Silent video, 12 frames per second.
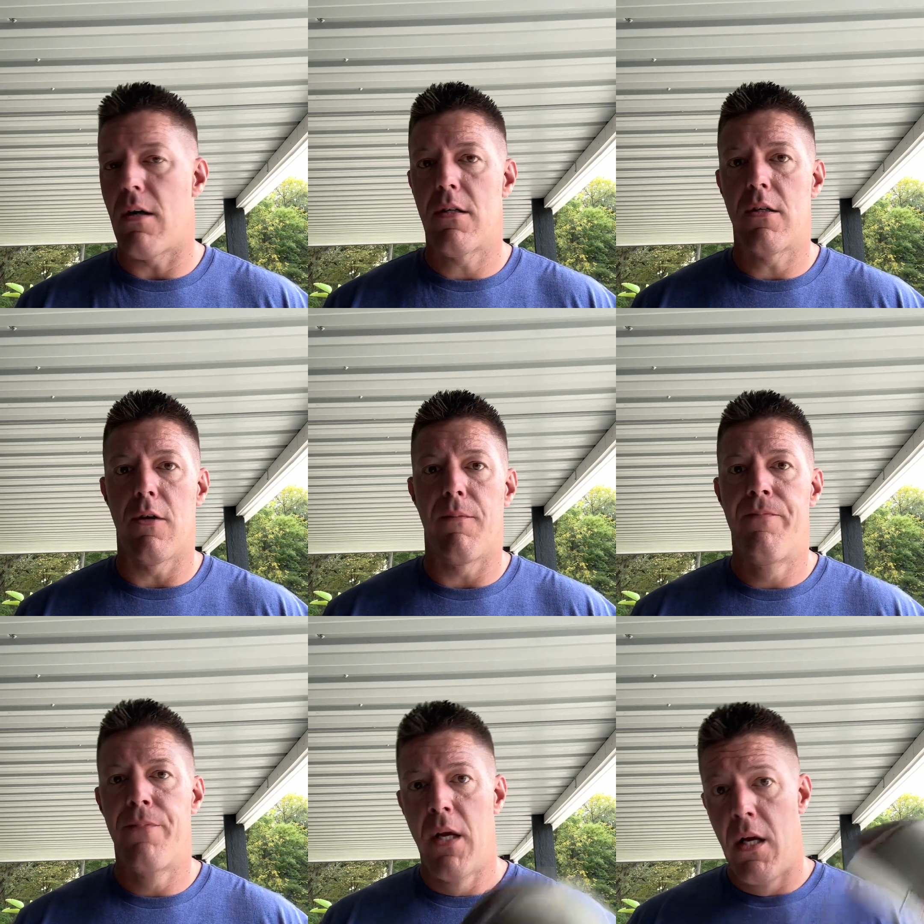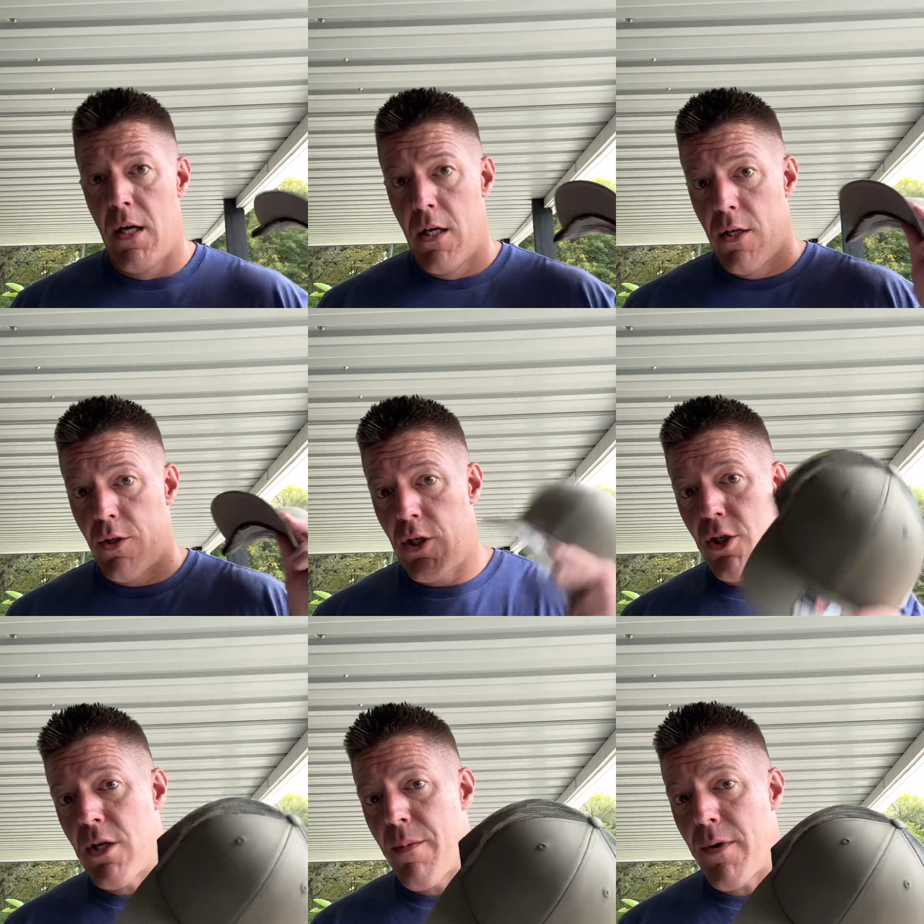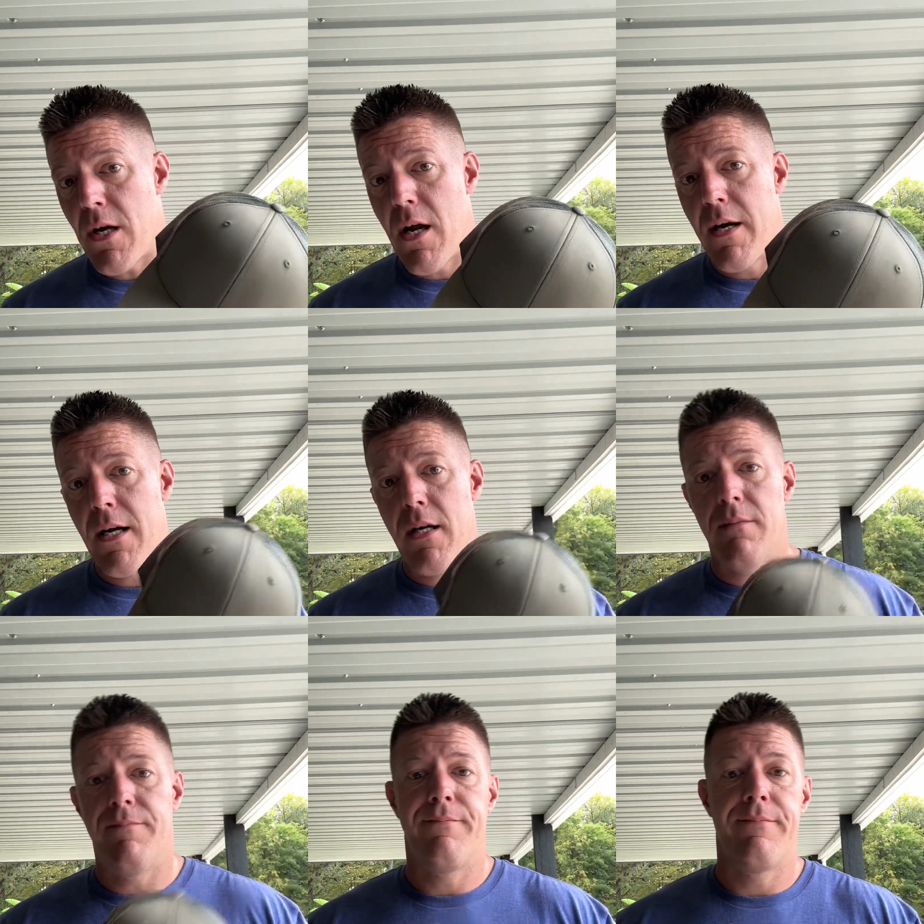So just jumping on here
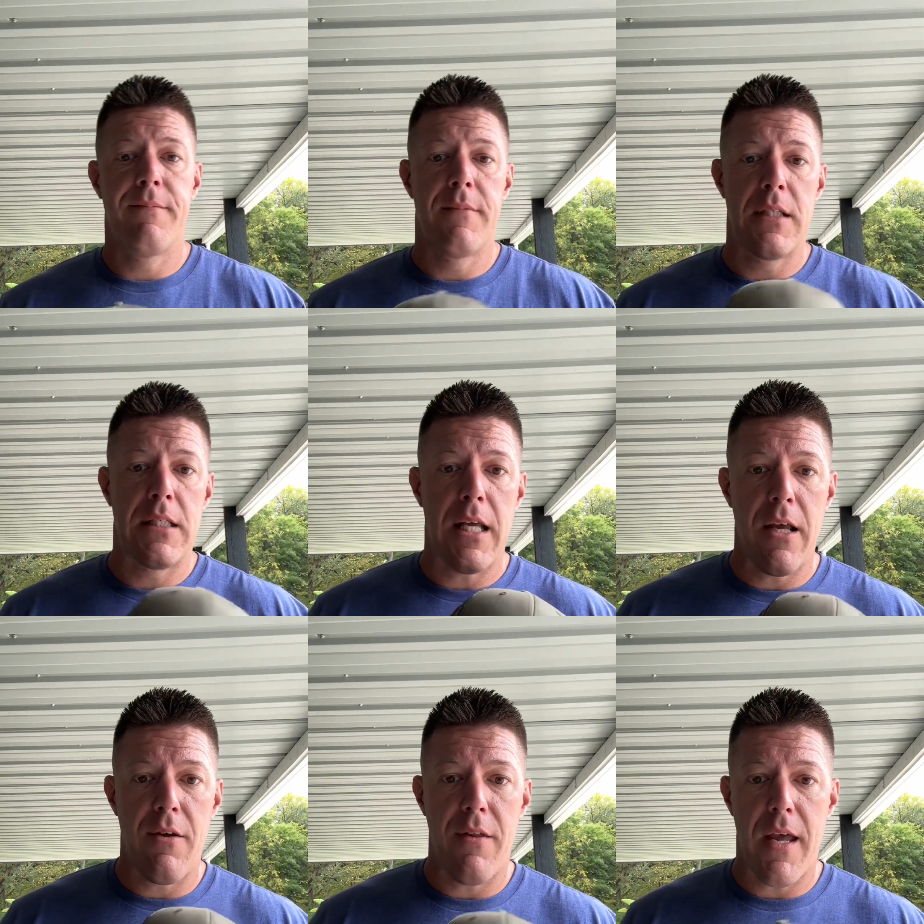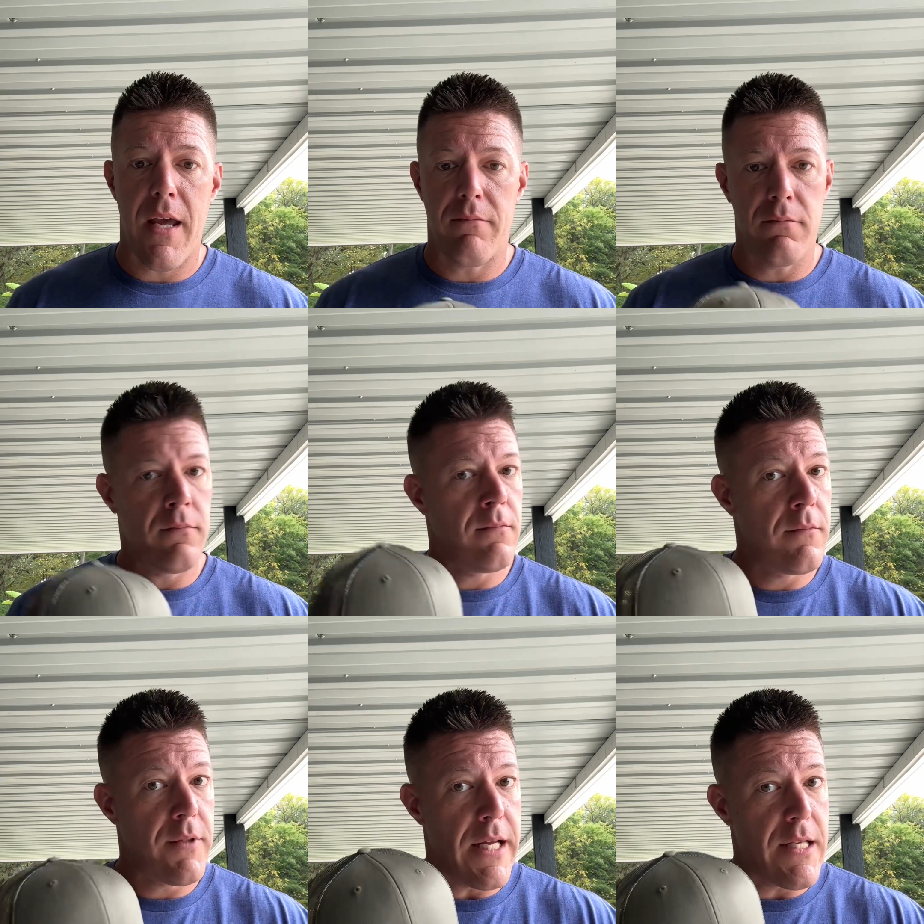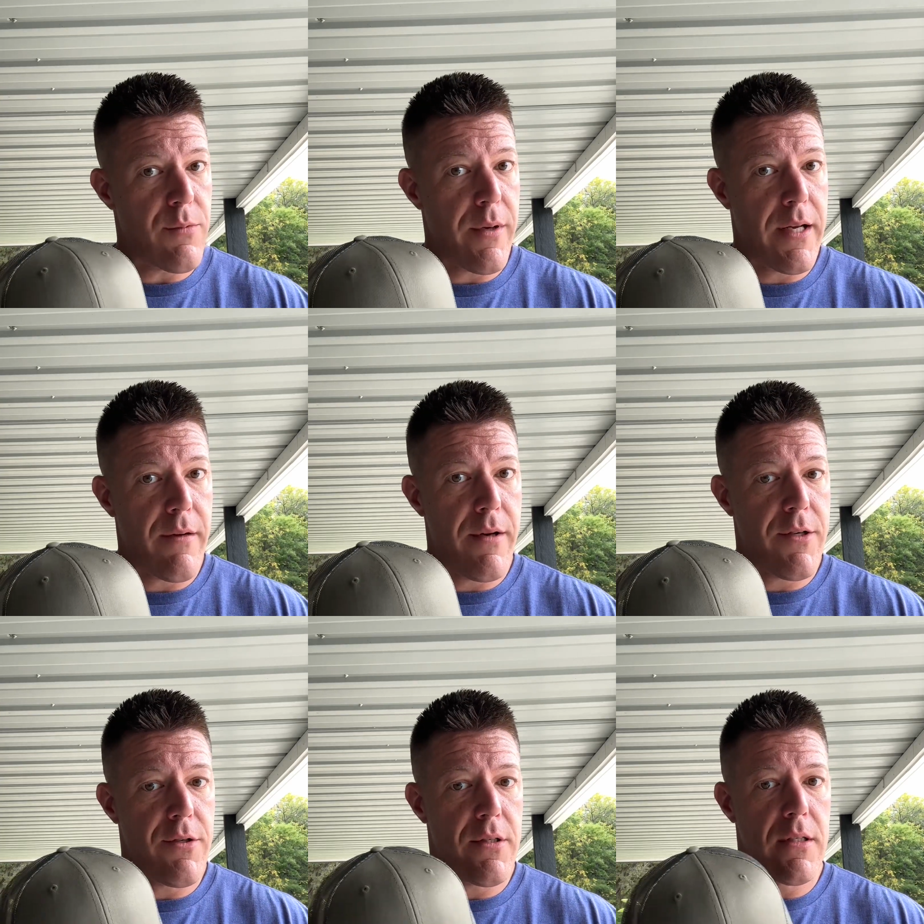to tell you that yes, we can get
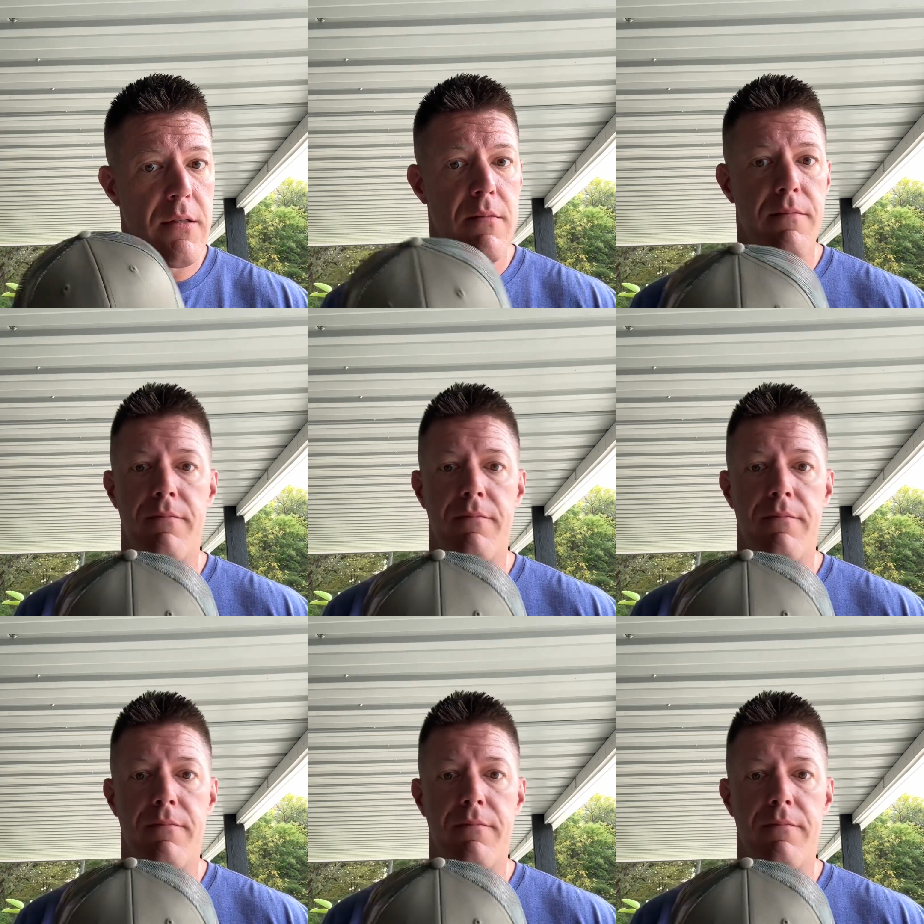Richardson's.